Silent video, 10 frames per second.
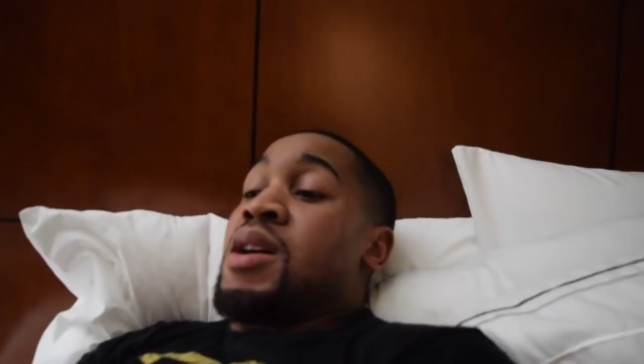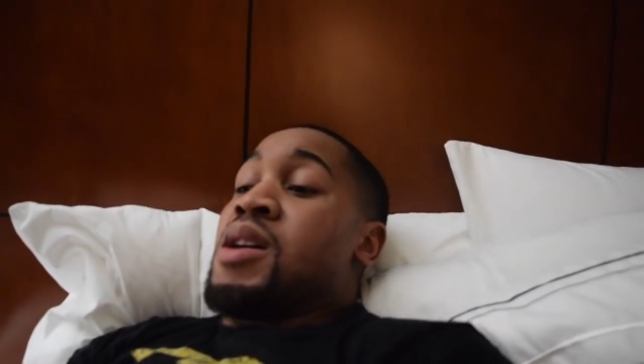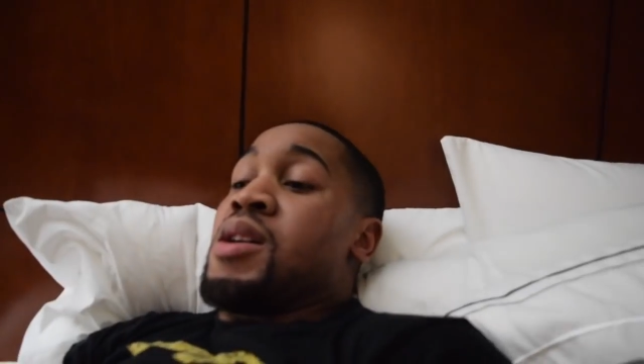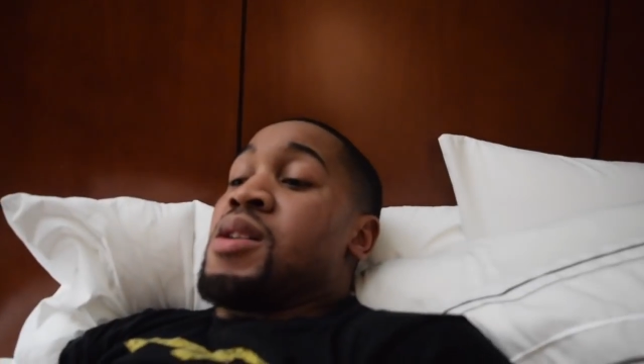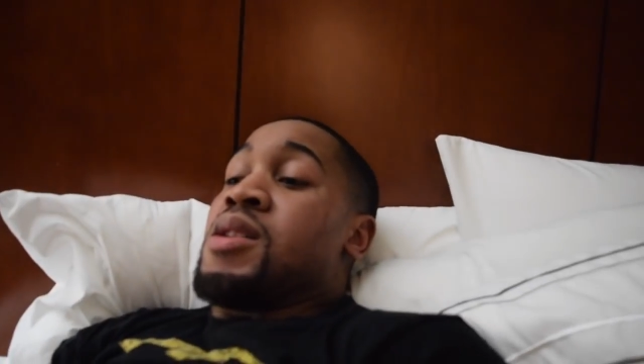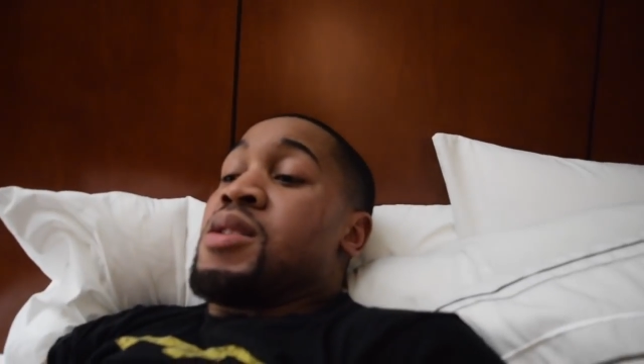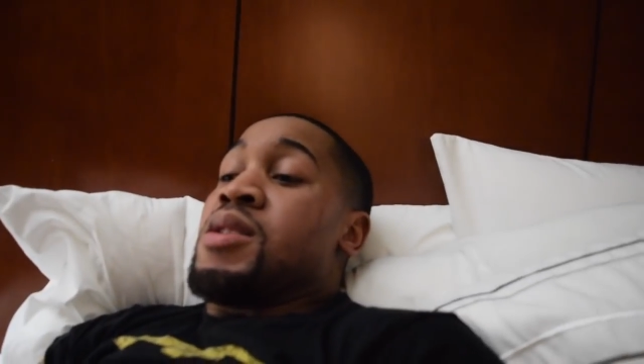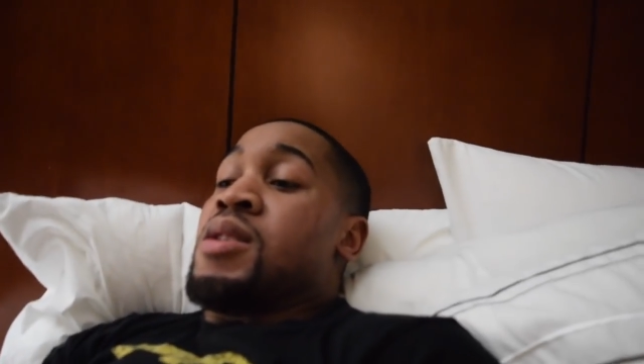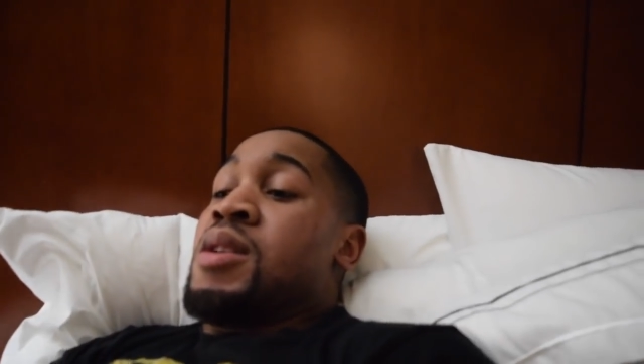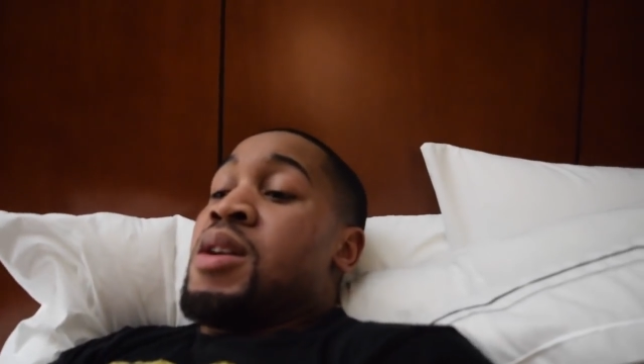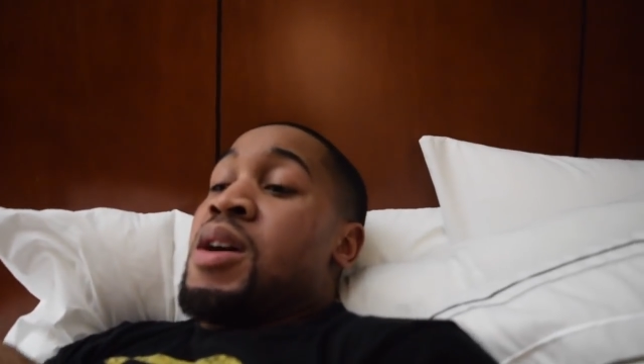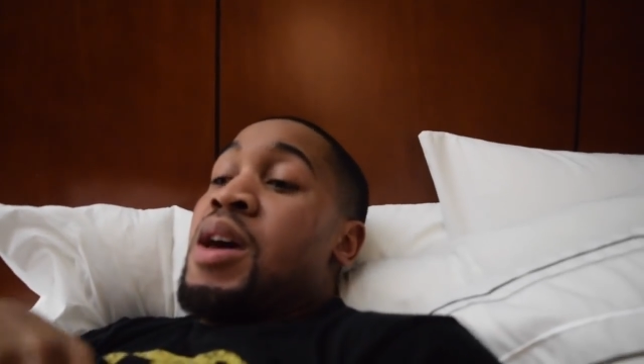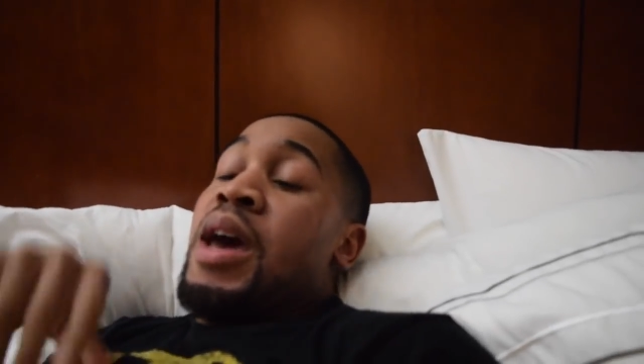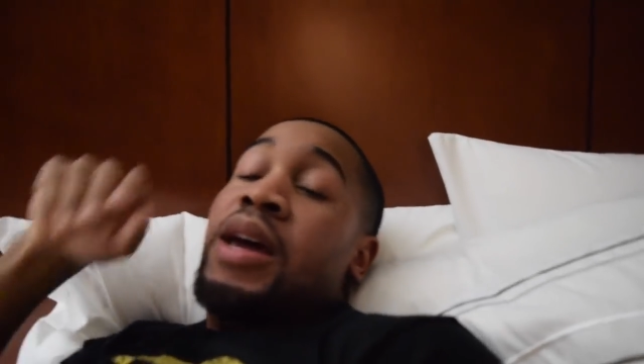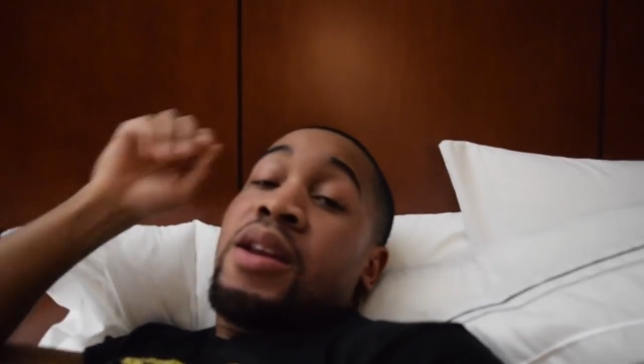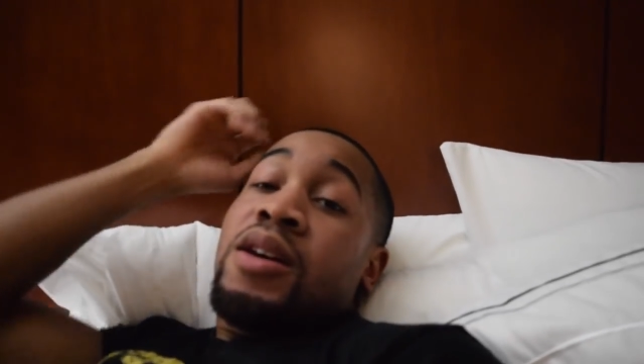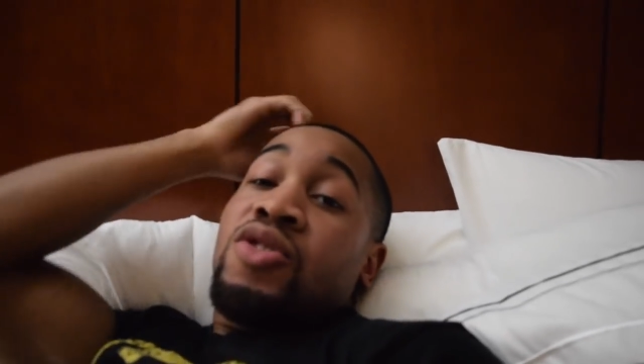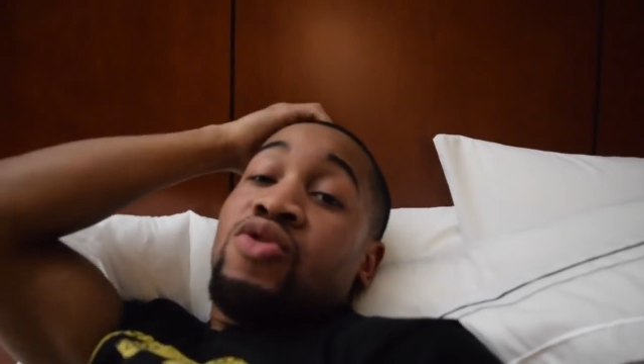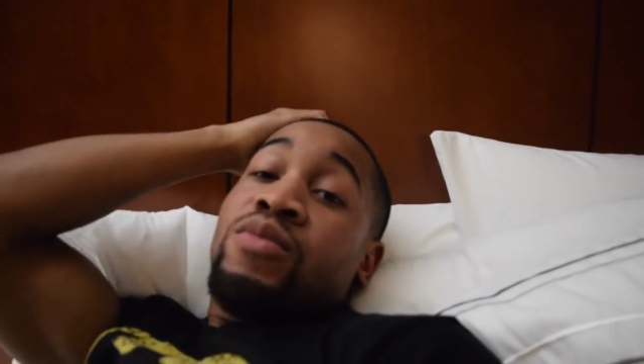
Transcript: night. Ain't nothing too